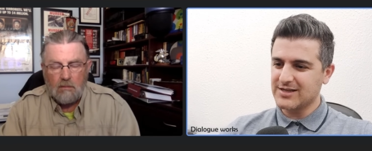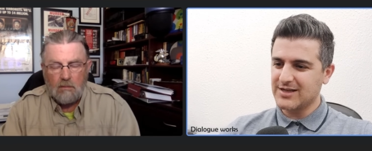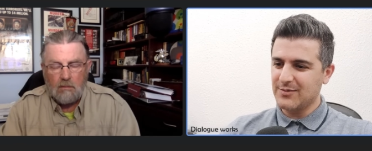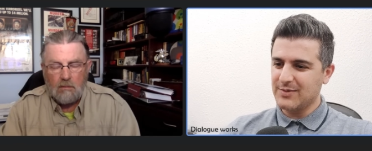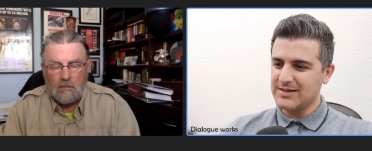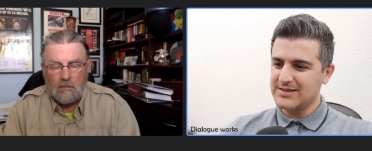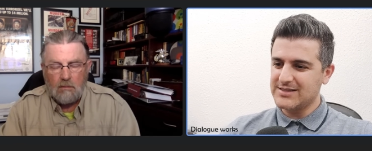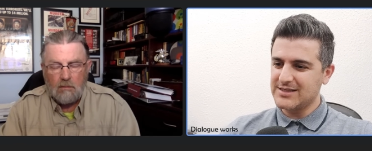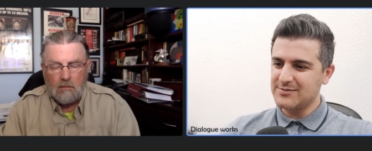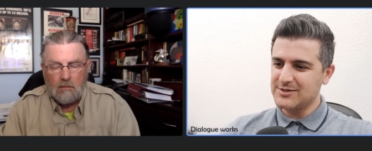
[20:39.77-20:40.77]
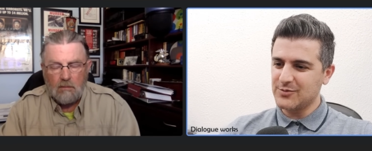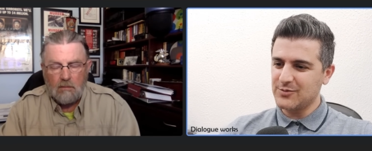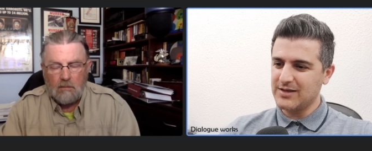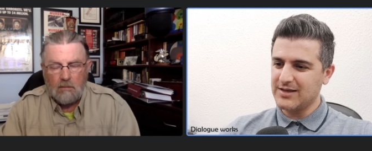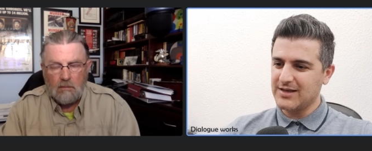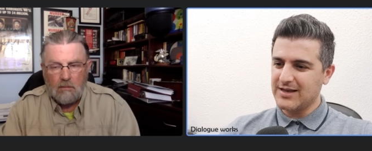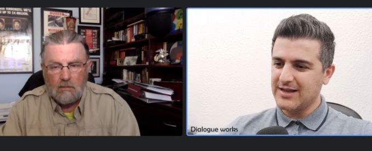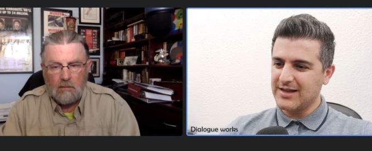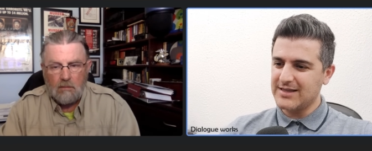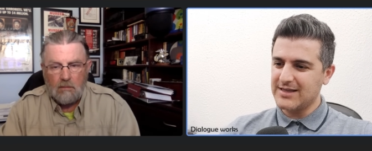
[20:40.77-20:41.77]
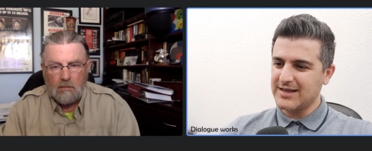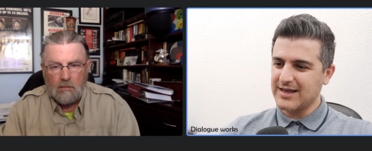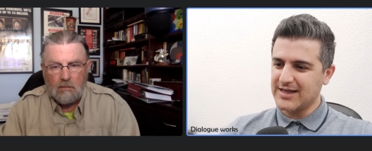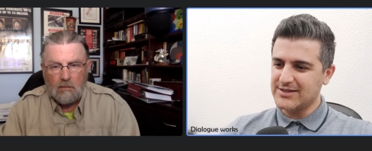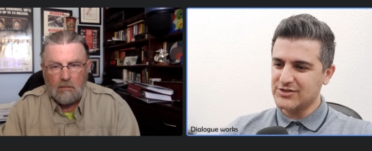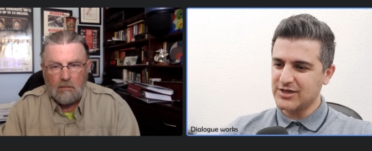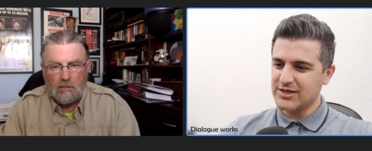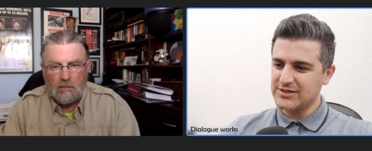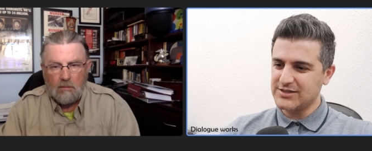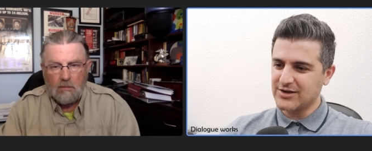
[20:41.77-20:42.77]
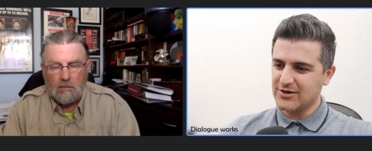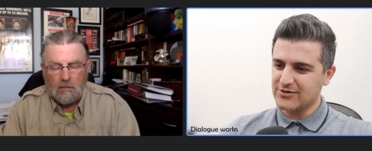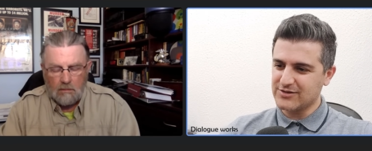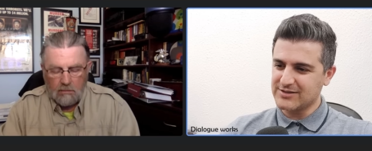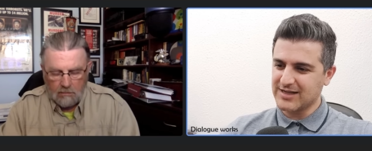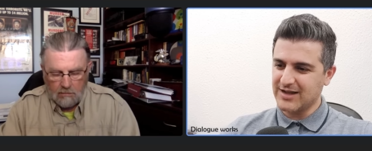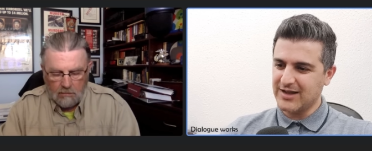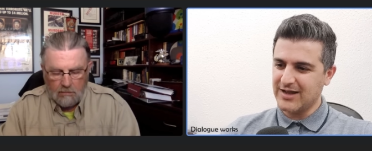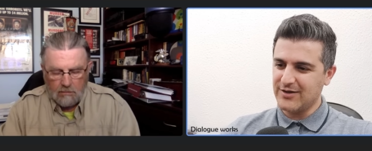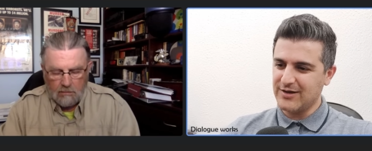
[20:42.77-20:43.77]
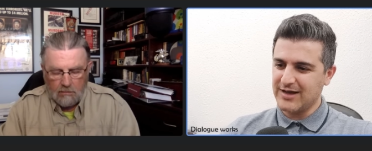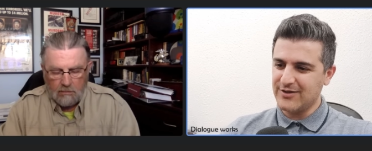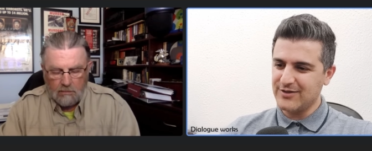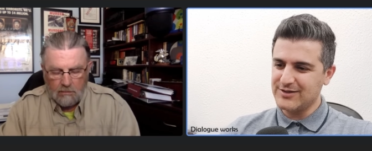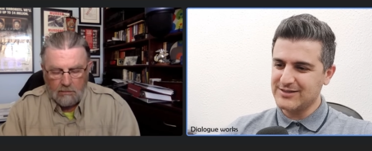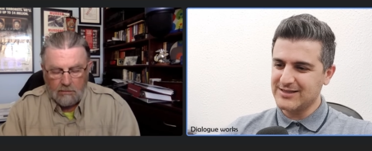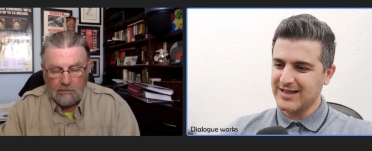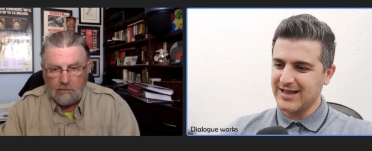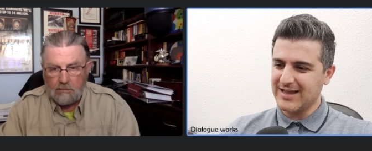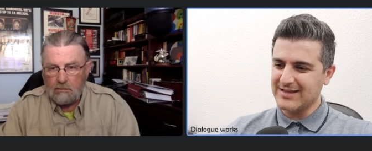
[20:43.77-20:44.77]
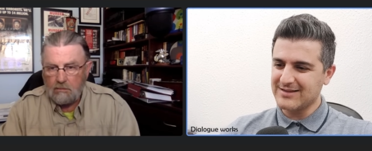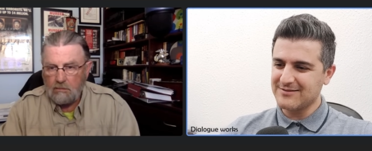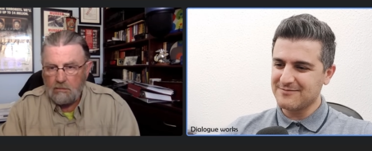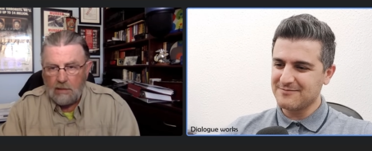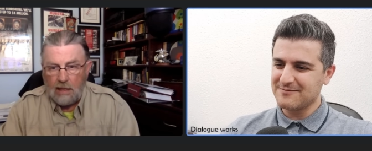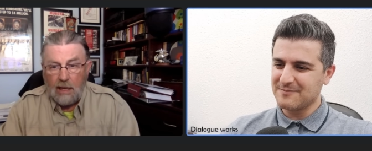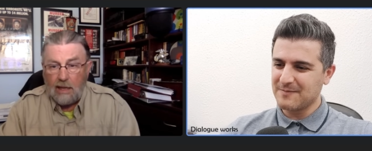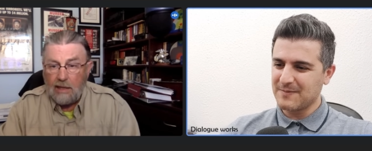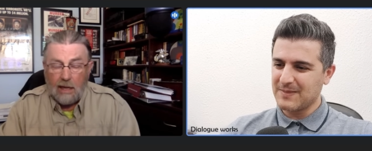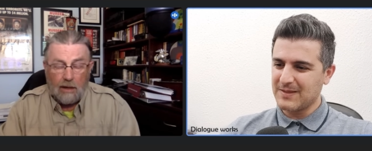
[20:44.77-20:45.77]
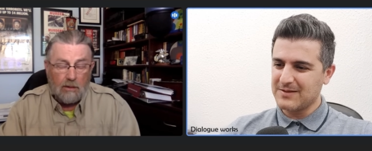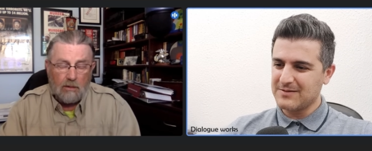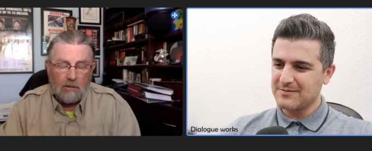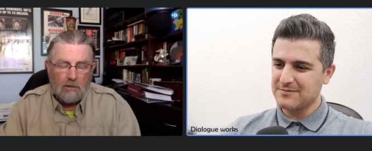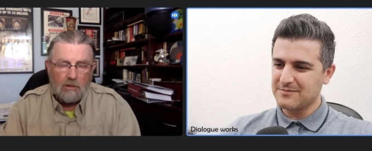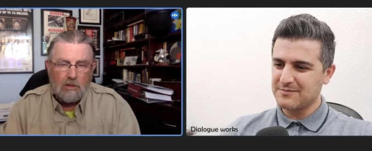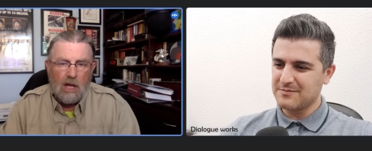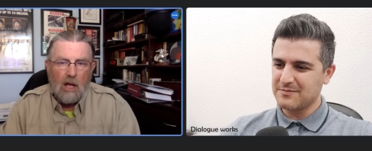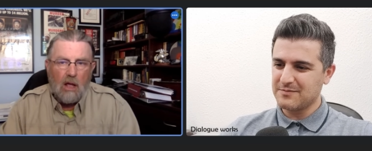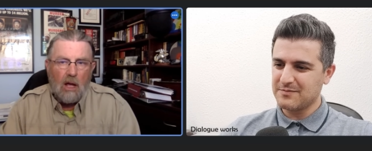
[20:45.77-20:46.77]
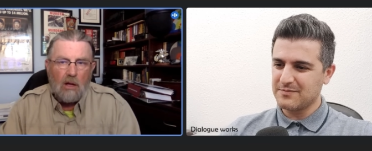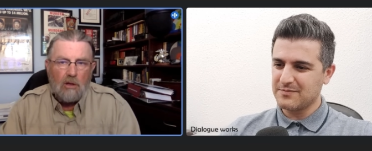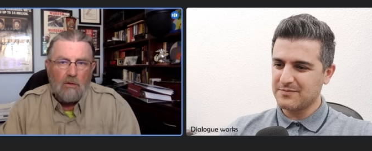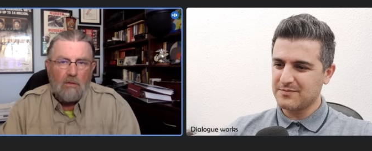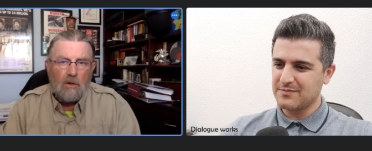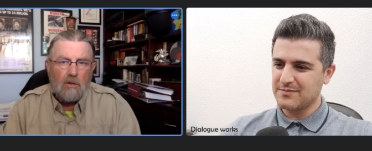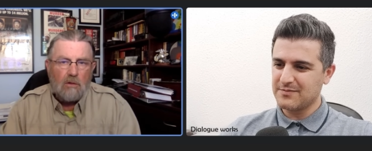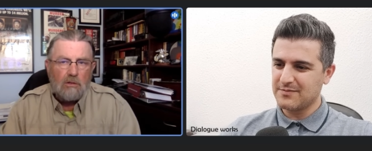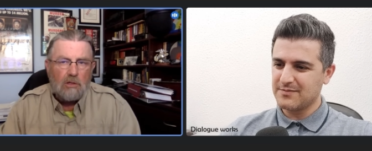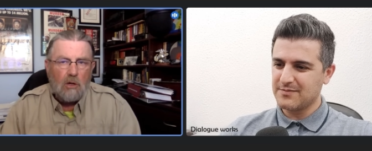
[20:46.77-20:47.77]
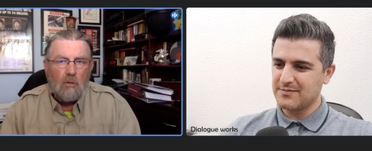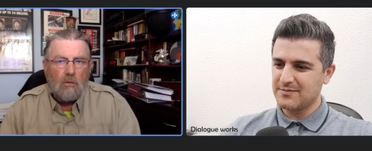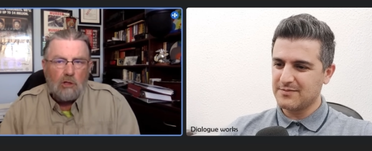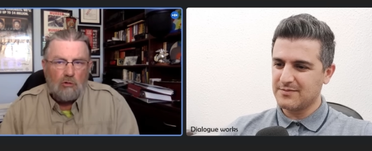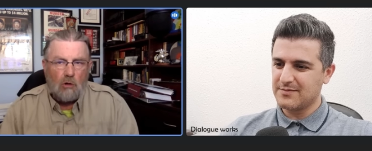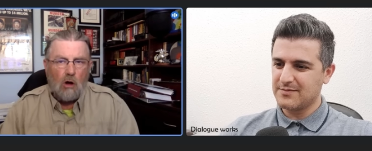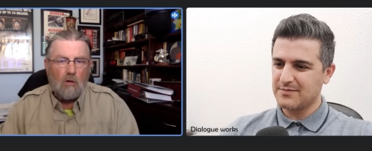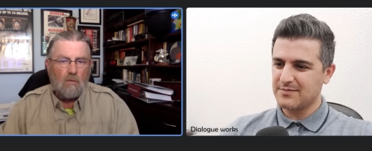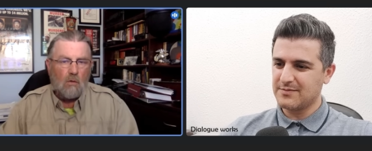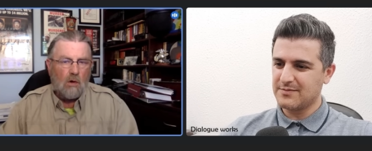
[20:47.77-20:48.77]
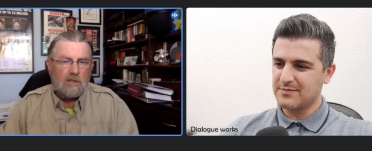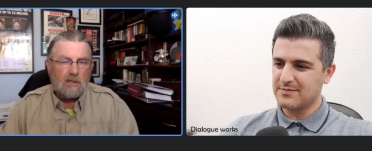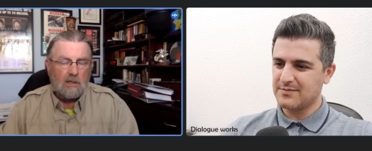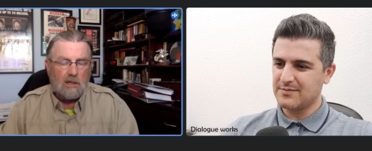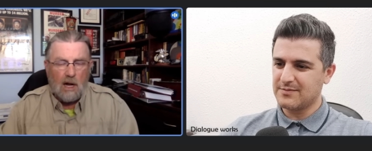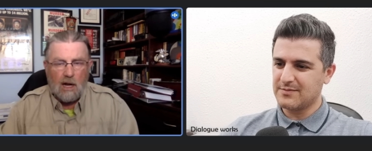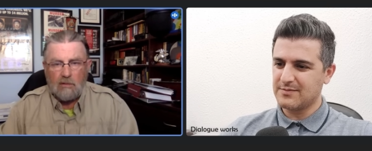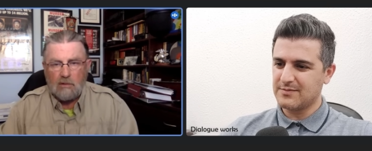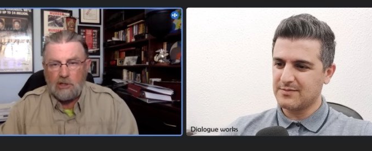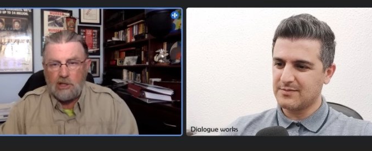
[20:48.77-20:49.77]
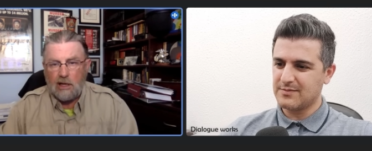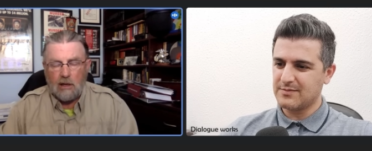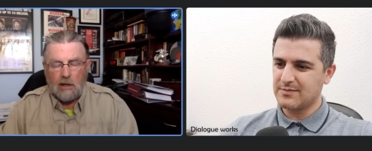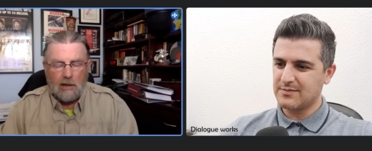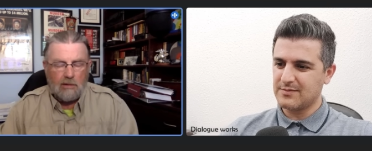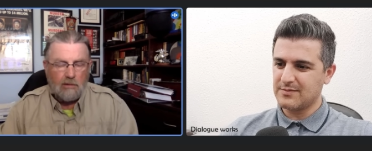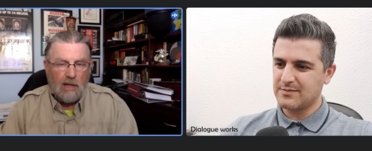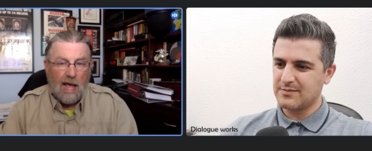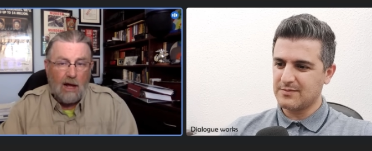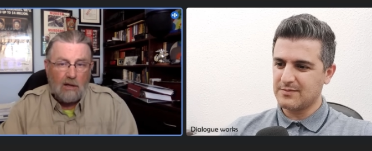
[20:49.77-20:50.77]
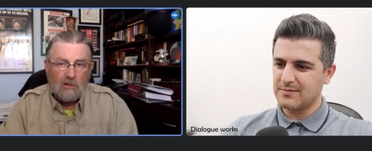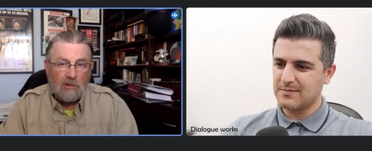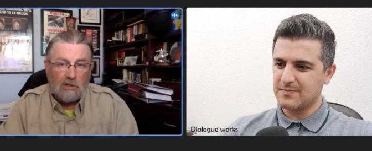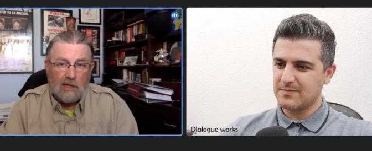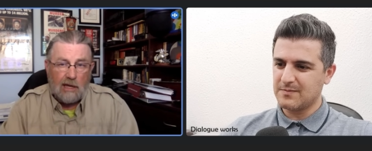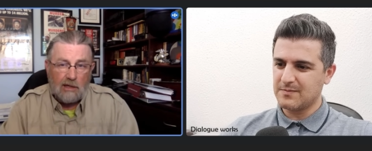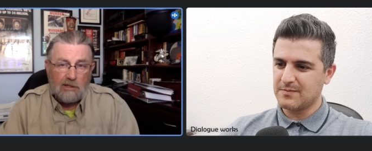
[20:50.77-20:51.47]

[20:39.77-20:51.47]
Speaker 1: But it seems to me nothing has changed in Congress. How, how, how do you see that?
Speaker 2: Yeah, no, no there's there's no strong voice in Congress yet, either the House or the Senate